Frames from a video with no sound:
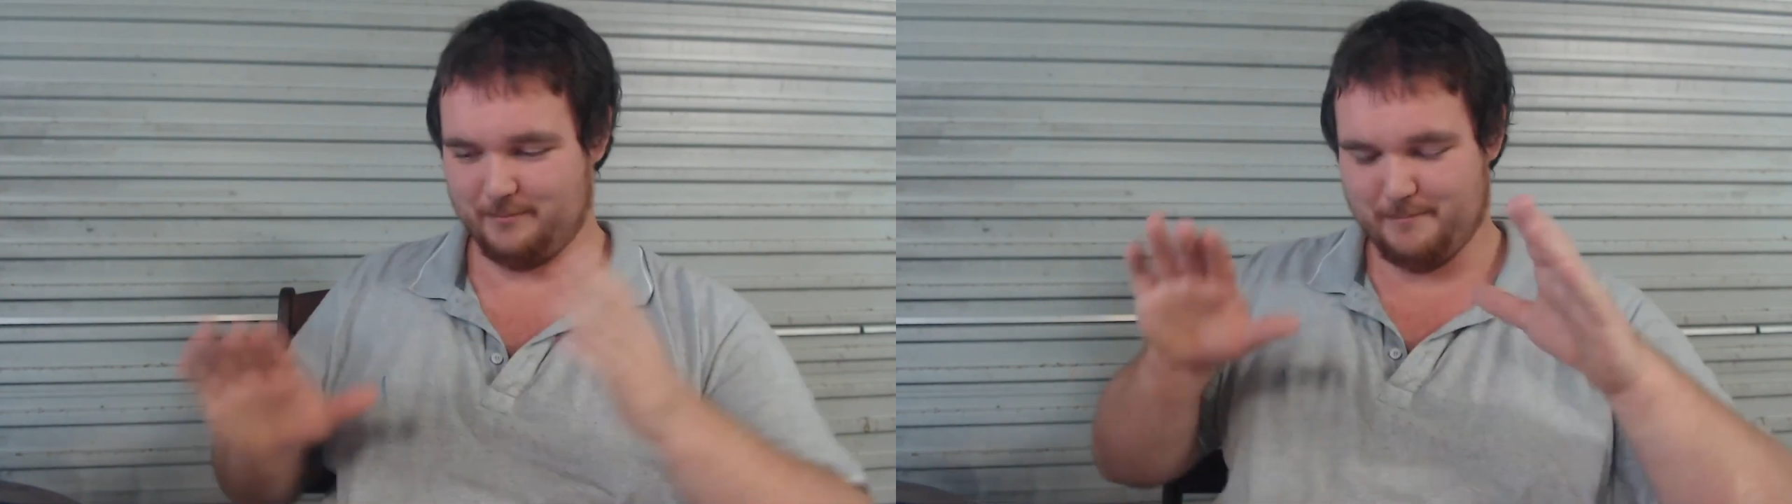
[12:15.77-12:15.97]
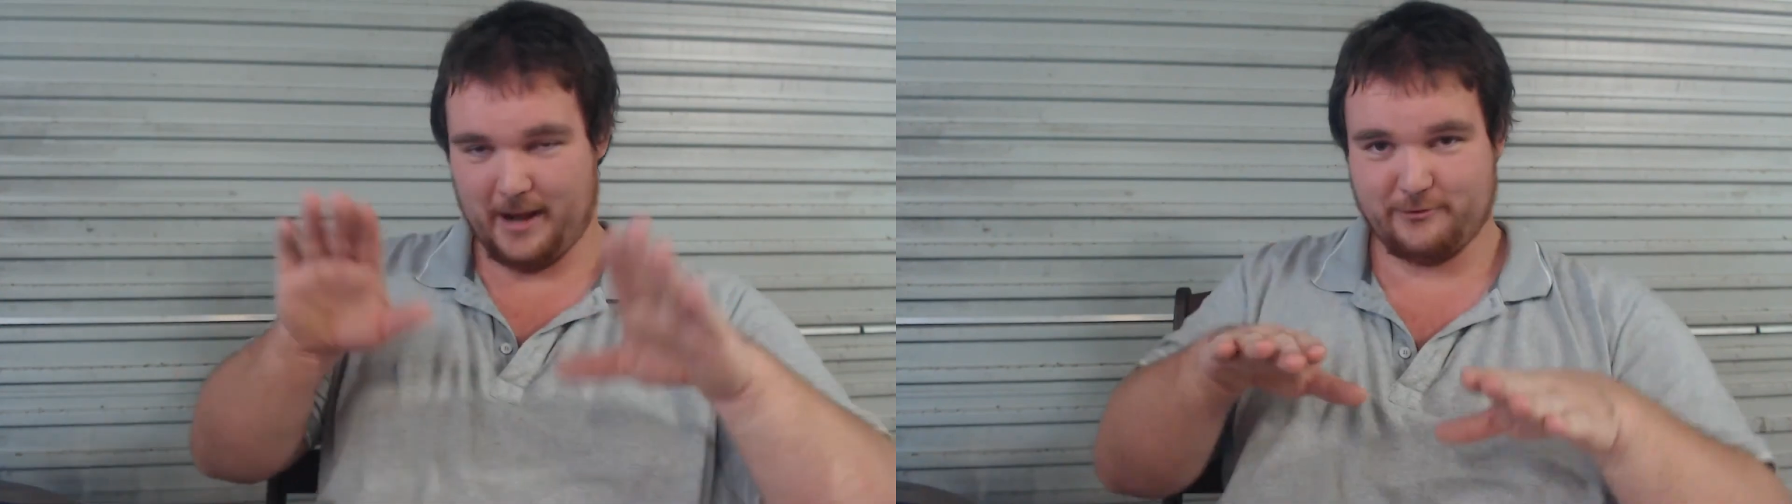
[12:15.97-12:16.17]

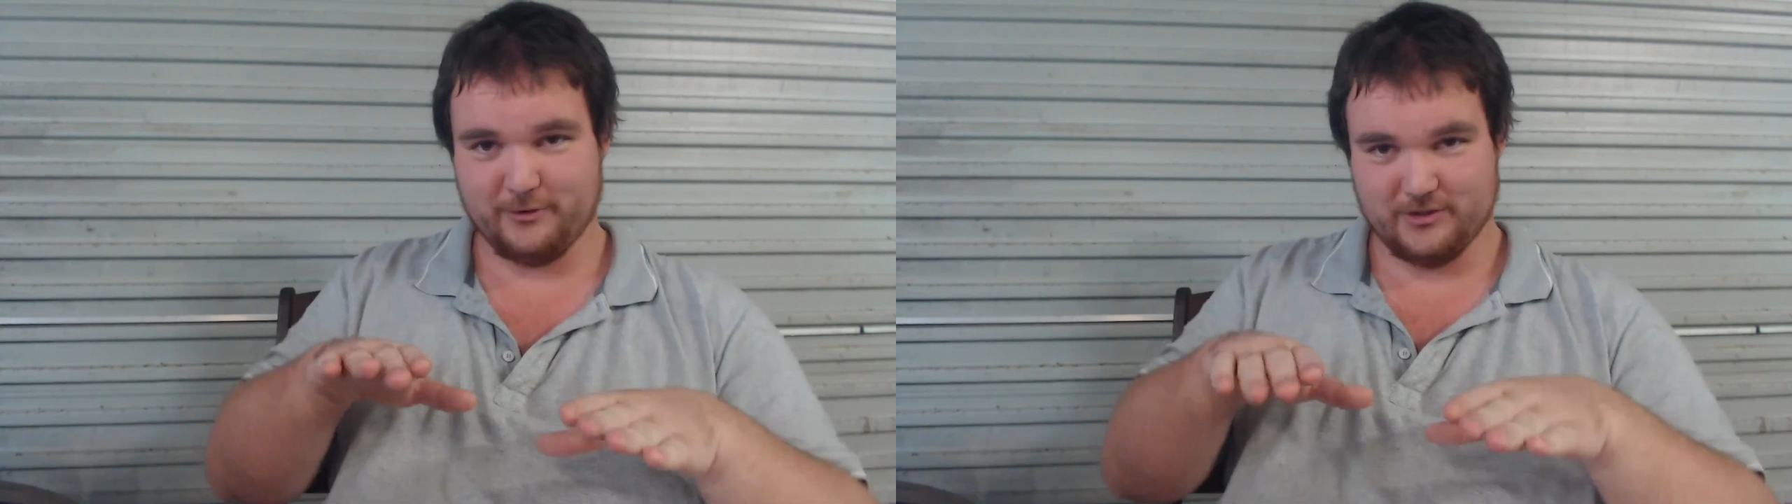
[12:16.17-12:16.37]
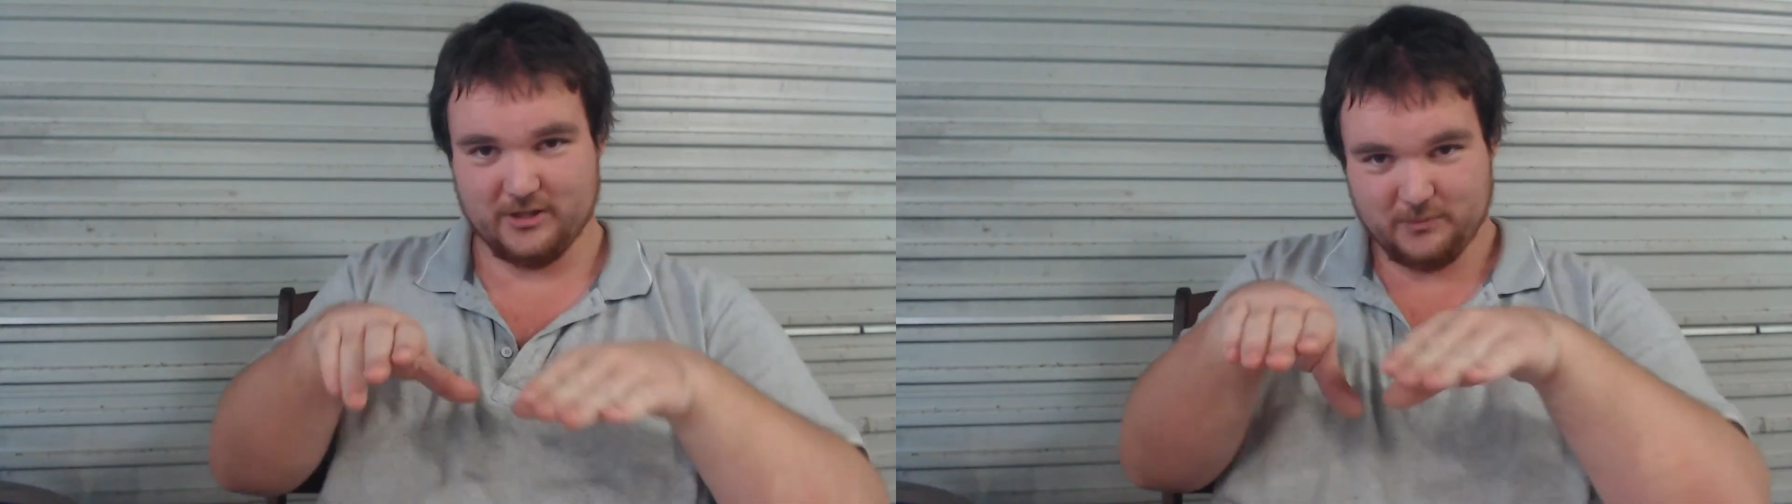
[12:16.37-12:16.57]

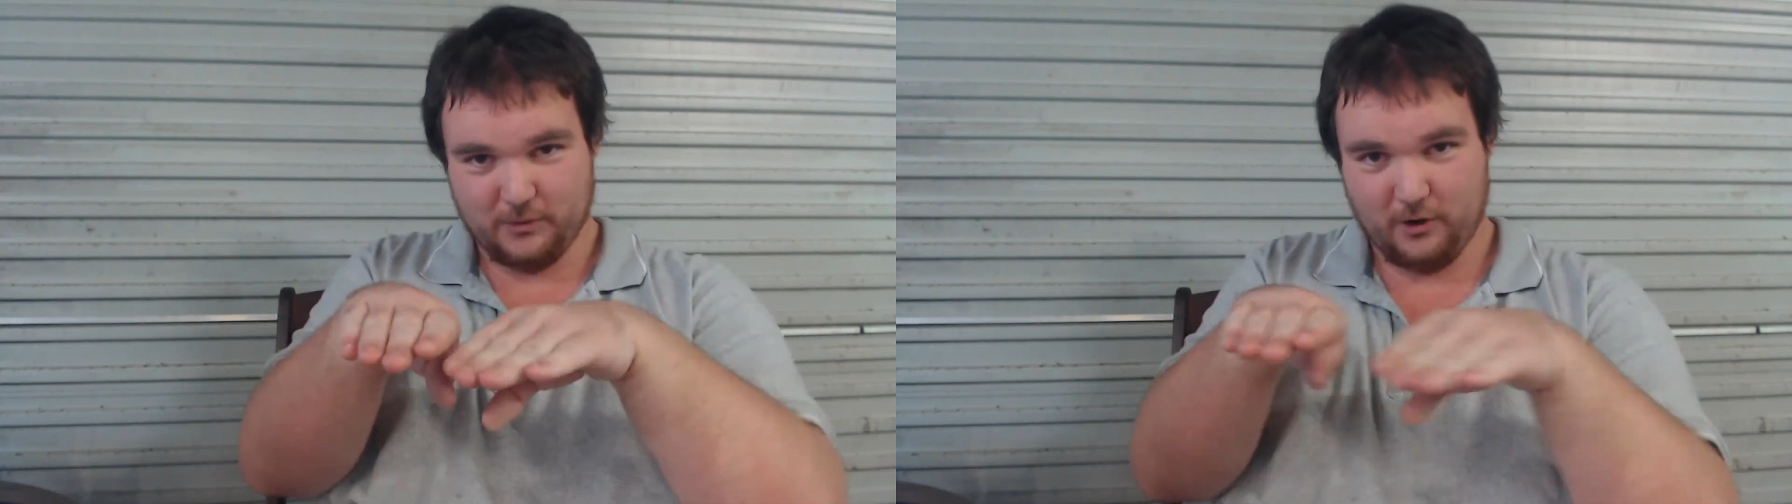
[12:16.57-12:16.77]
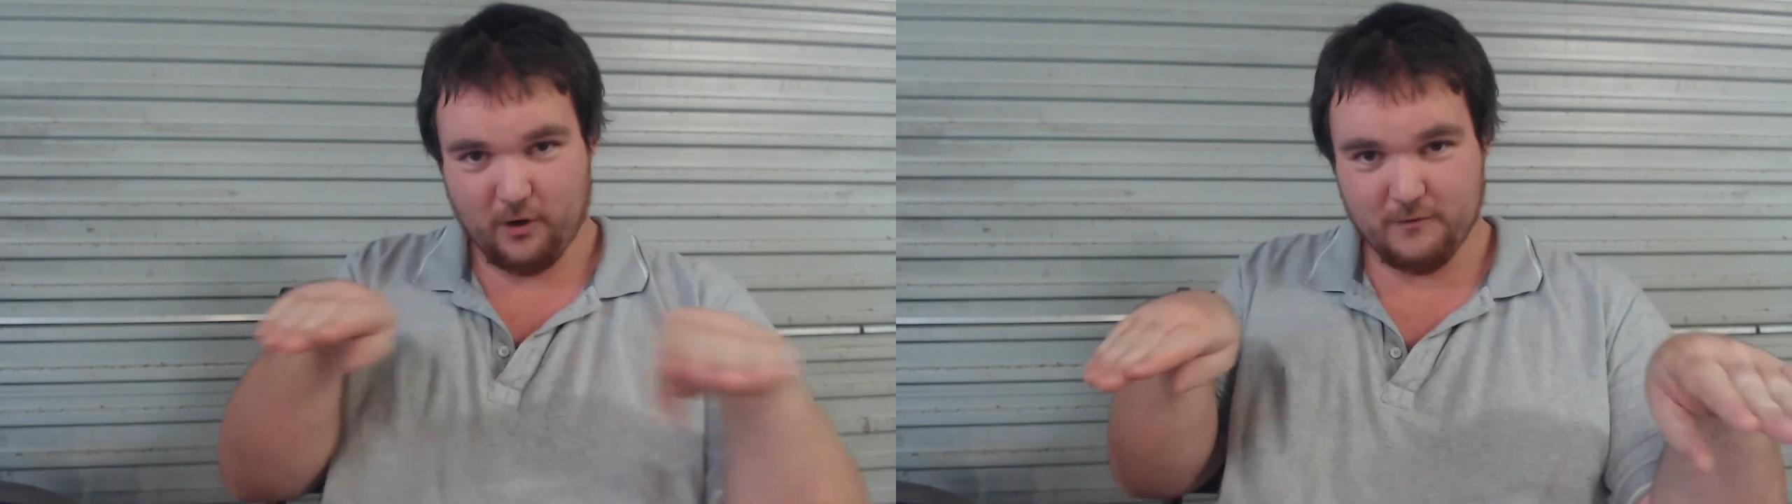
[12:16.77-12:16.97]
mattress that's
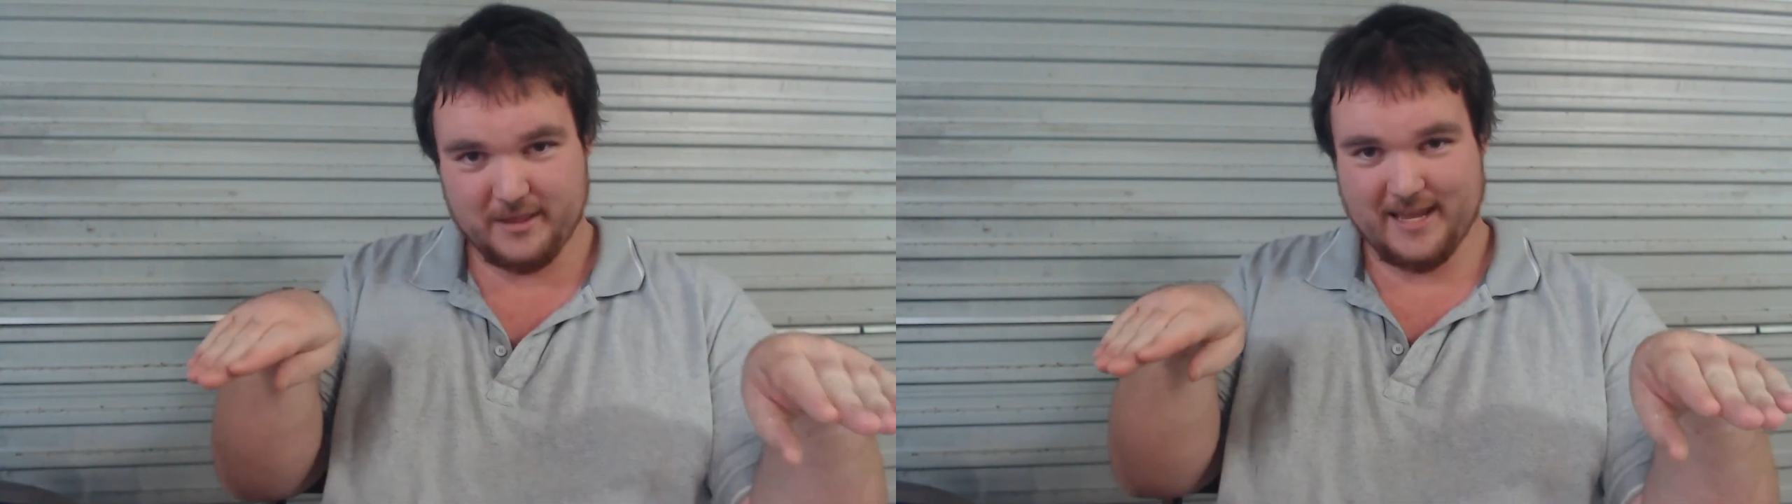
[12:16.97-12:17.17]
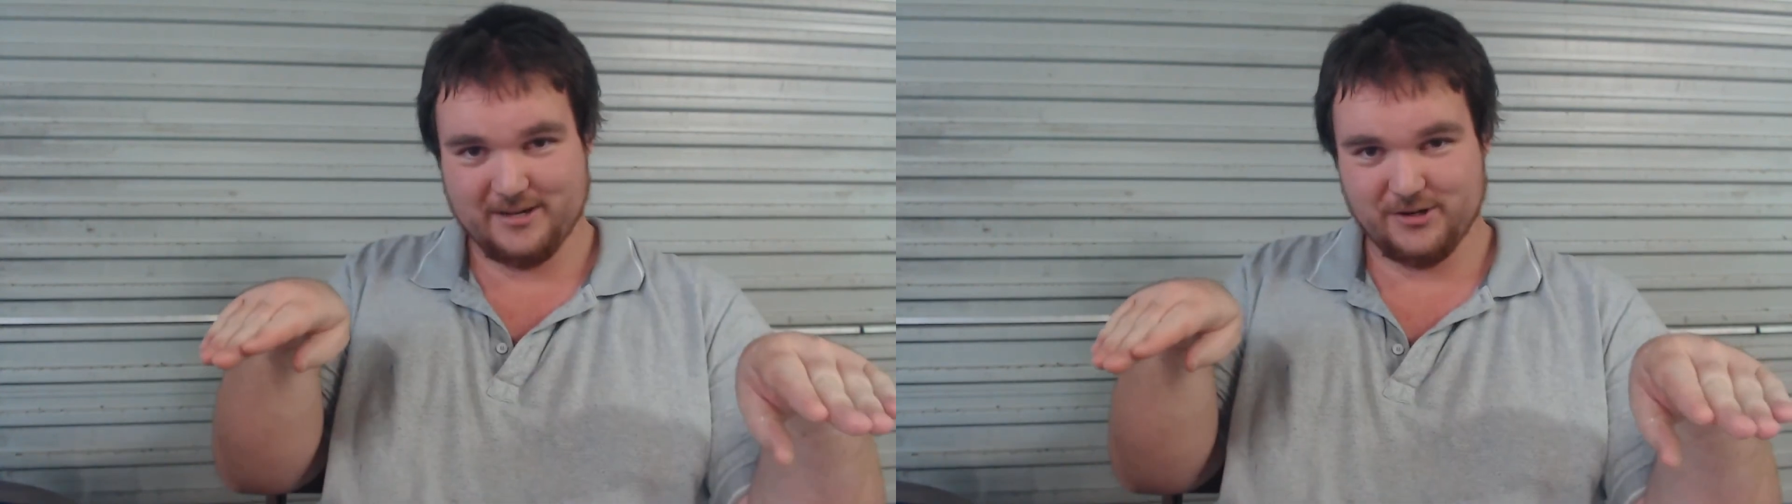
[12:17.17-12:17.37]
put over
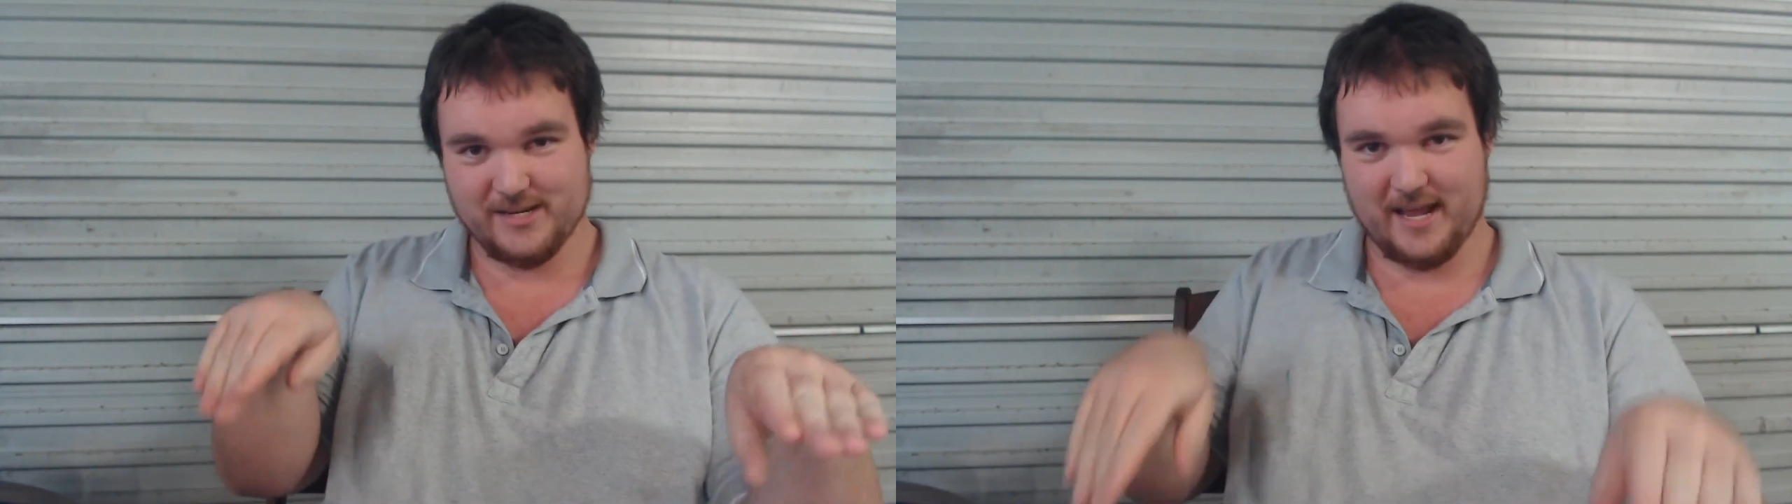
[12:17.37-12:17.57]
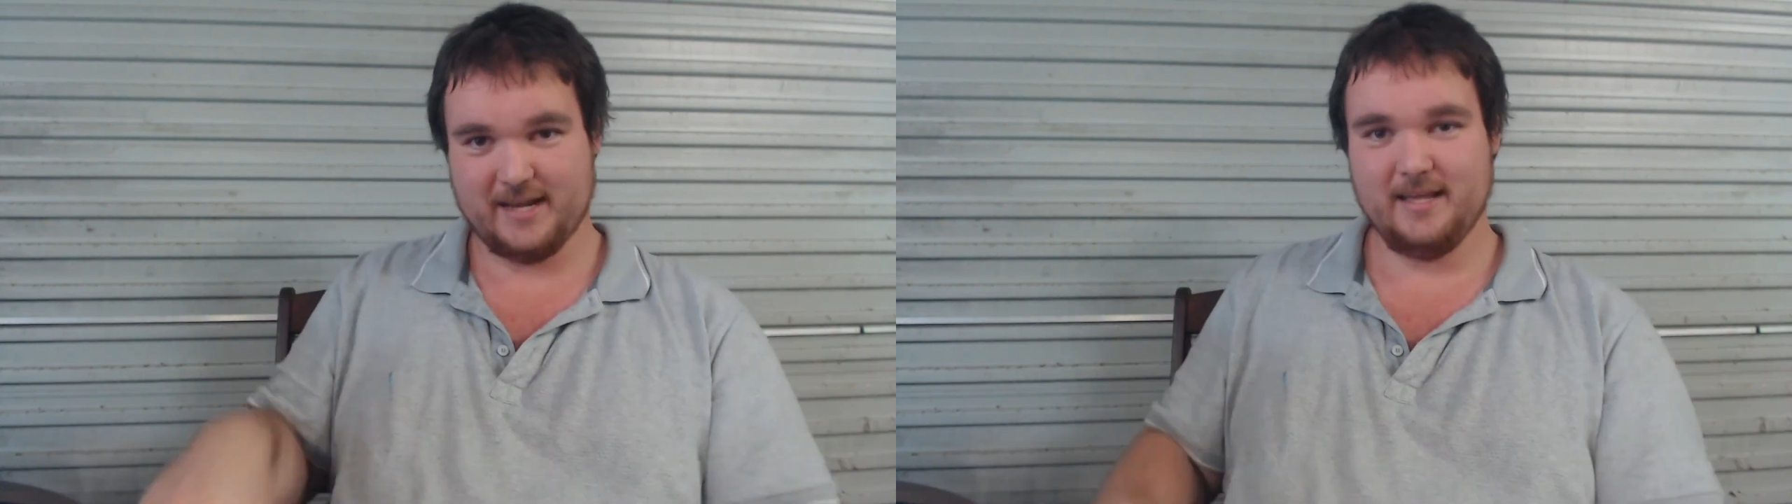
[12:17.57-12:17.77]
the engine deck.